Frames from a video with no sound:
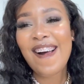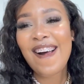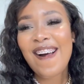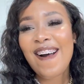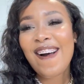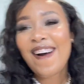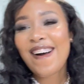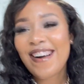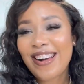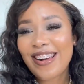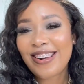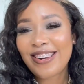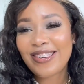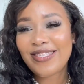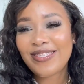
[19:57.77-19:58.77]

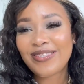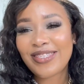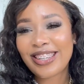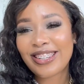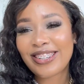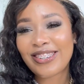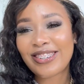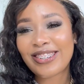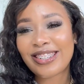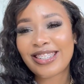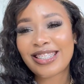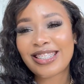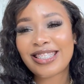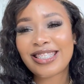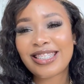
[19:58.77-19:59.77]
Oh my
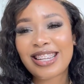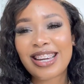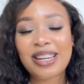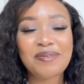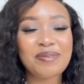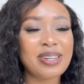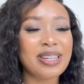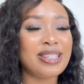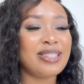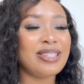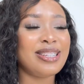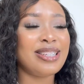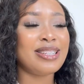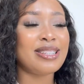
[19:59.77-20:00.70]
god, I'm going to eat